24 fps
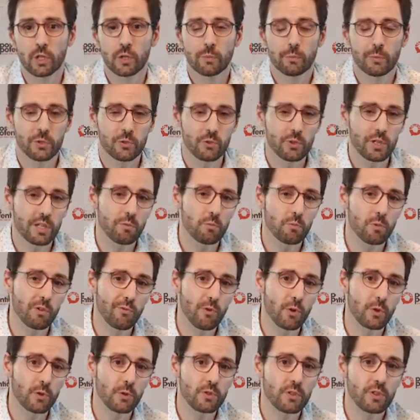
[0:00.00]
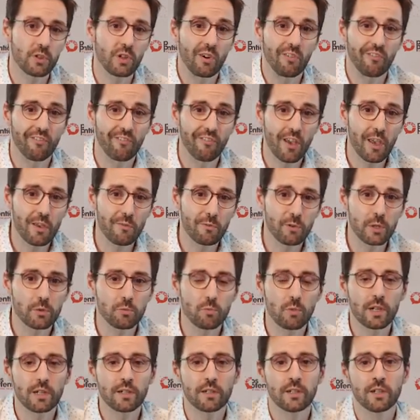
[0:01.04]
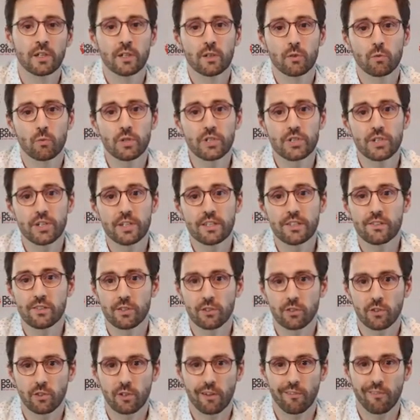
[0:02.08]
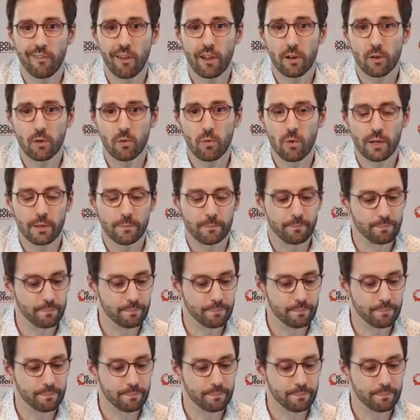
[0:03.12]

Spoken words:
But today we'll focus on our favorite one, which is the Raffaello one.